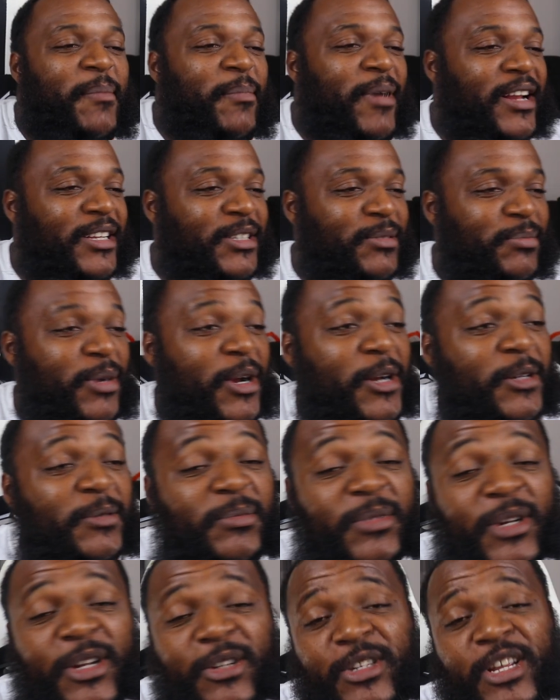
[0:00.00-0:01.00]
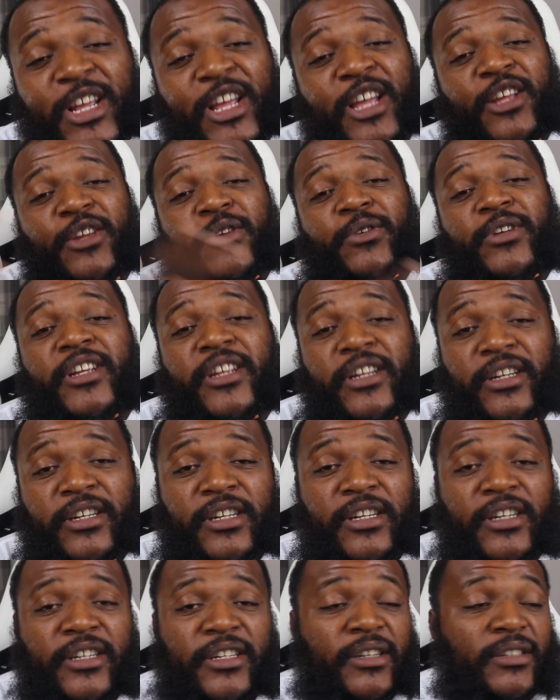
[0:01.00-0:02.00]
back to Burden, bro. You did
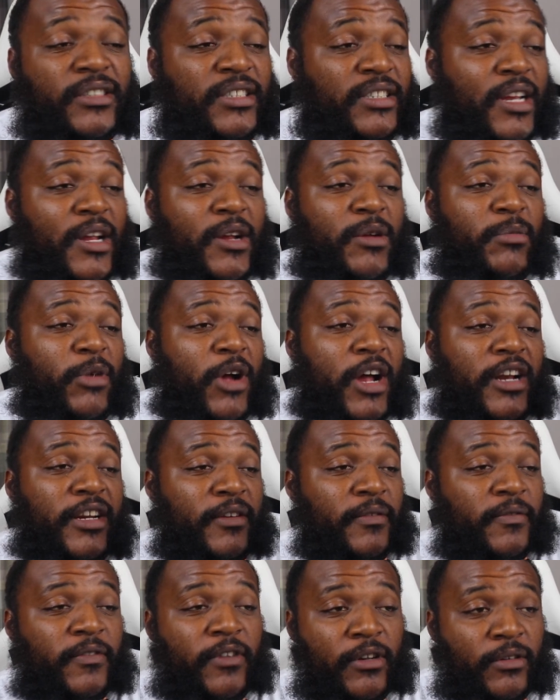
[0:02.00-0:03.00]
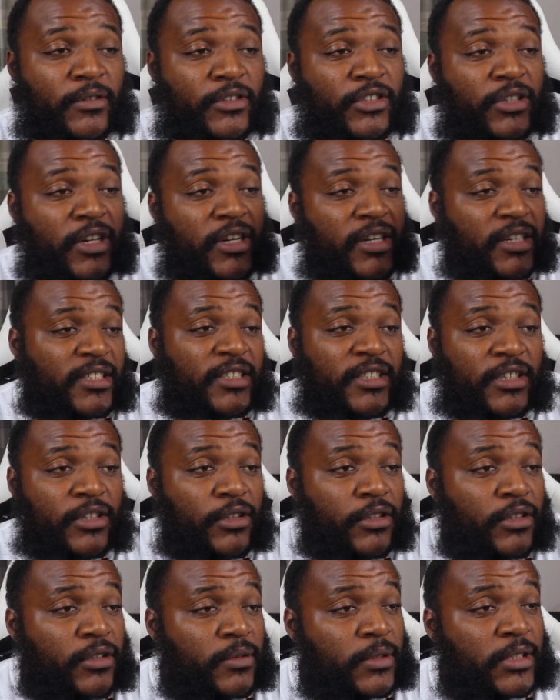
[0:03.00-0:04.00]
good on your song, bro. I need to fuck with you, I need to see
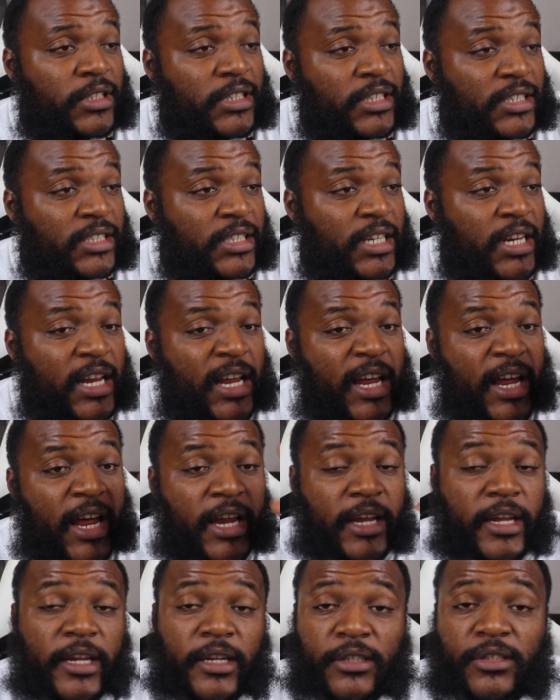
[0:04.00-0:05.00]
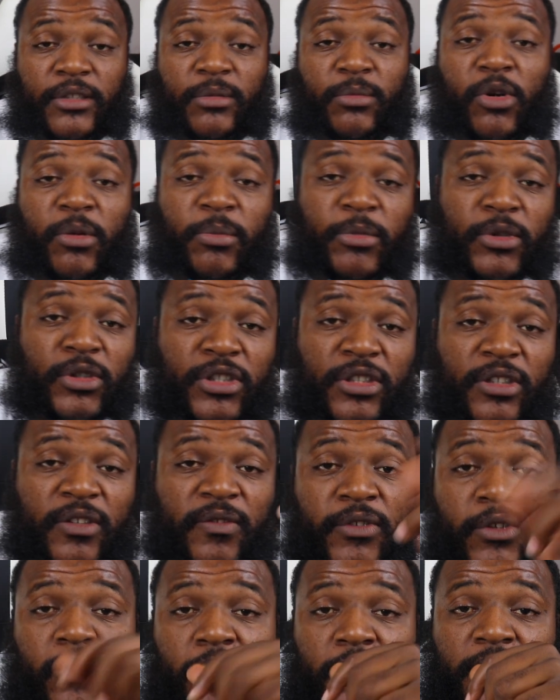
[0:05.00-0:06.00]
who you is and get into more music
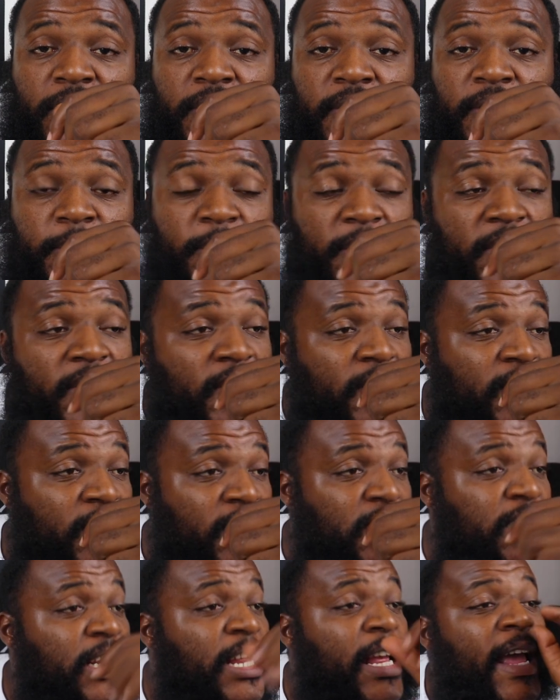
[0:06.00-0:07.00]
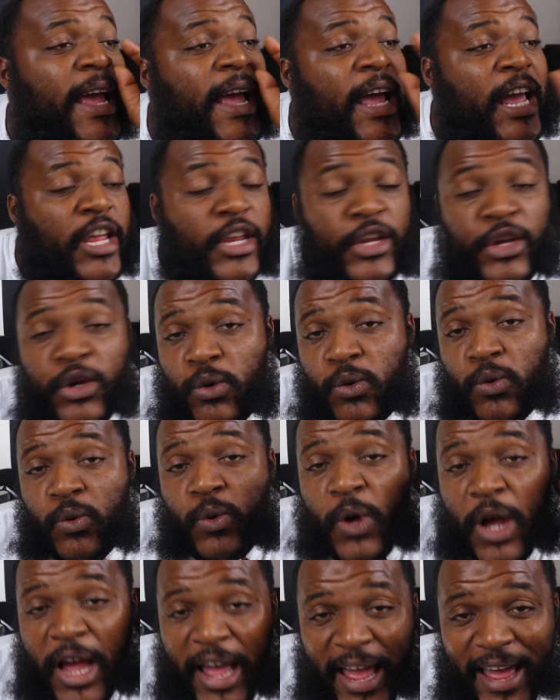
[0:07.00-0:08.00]
of yours, because
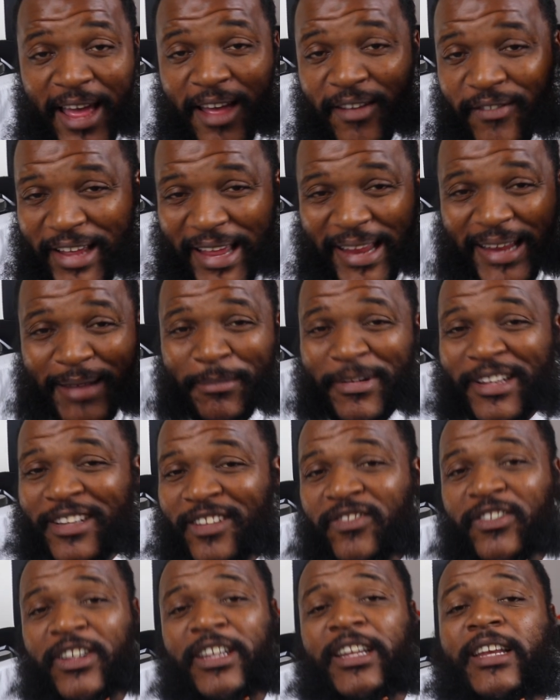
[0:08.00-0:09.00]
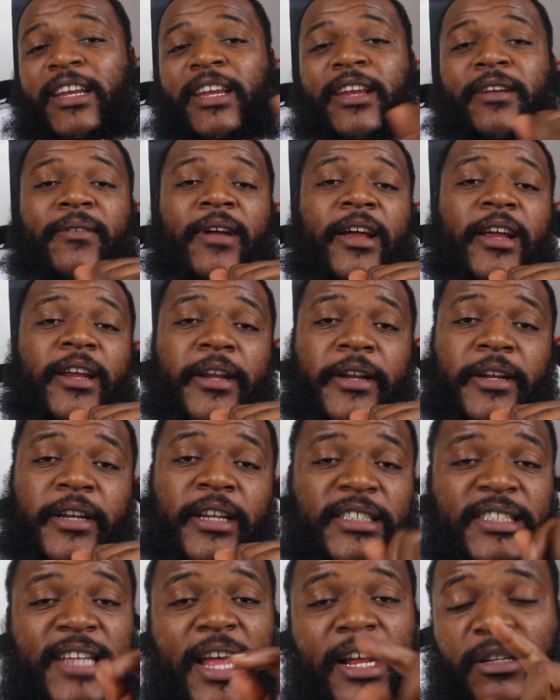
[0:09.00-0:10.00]
you have a motherfucking hit right here.
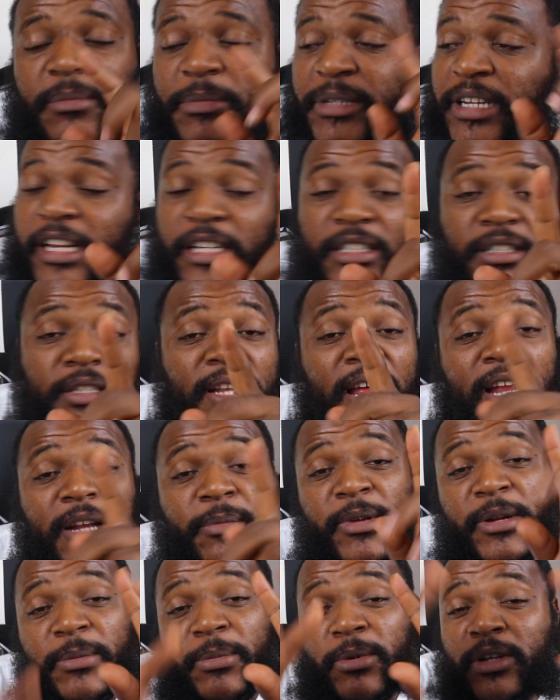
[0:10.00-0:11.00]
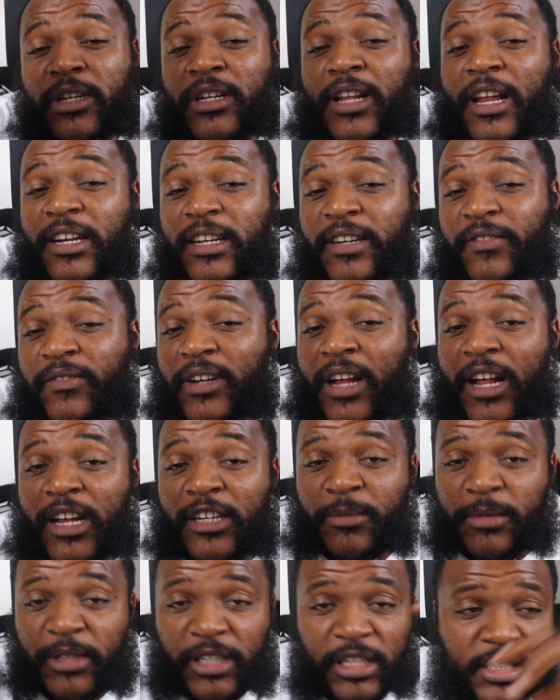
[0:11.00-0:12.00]
It's not gonna be a hit to a lot of people in a lot of different
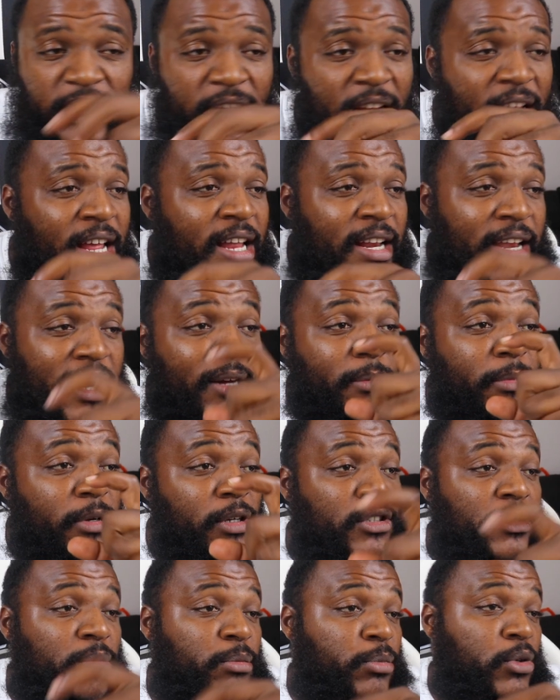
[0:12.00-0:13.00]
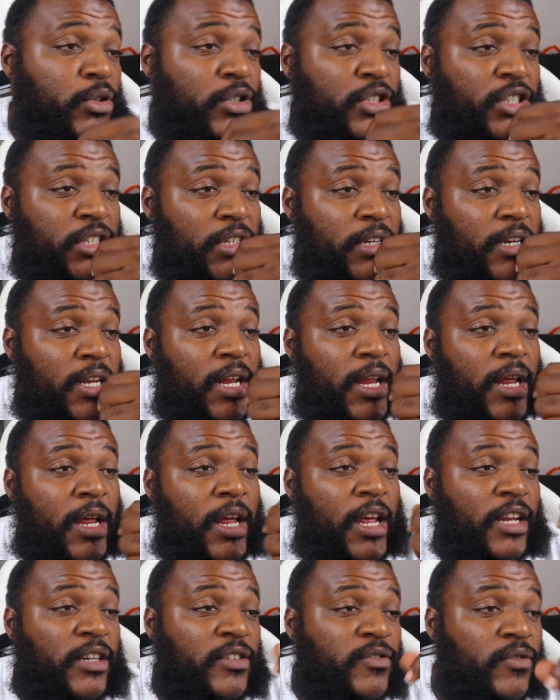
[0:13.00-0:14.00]
eyes, because they're gonna be on some bullshit
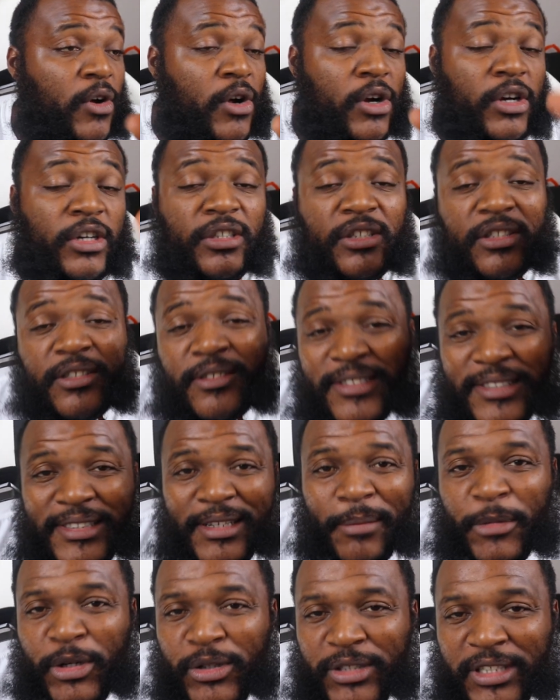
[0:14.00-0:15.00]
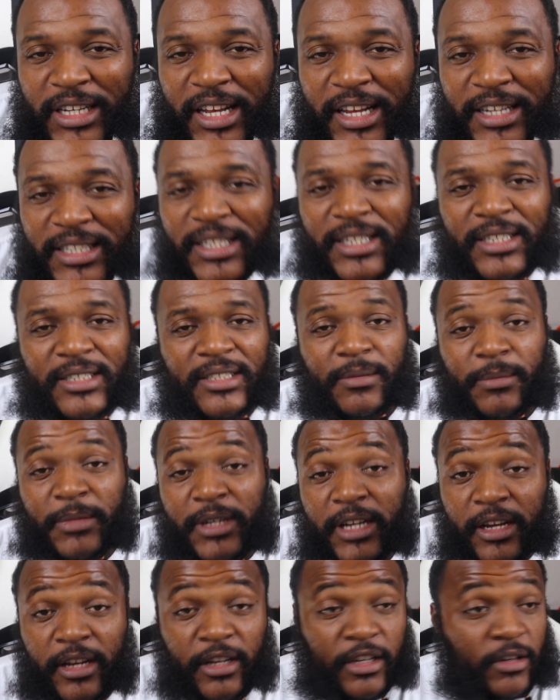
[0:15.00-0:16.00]
as far as music like this,
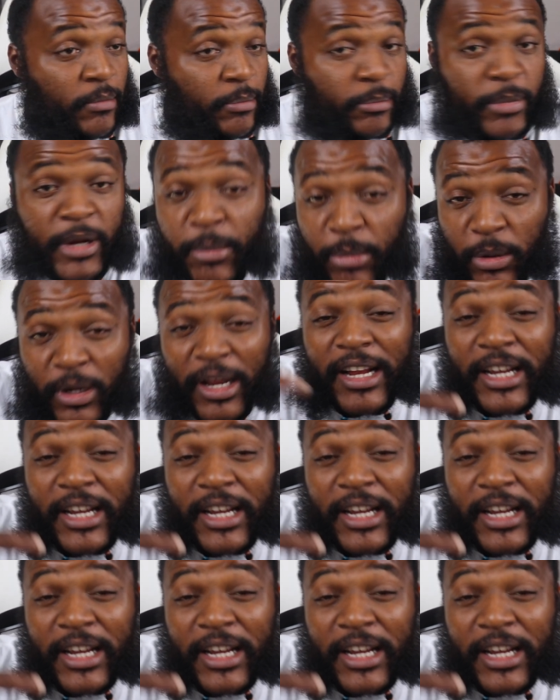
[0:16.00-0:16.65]
but people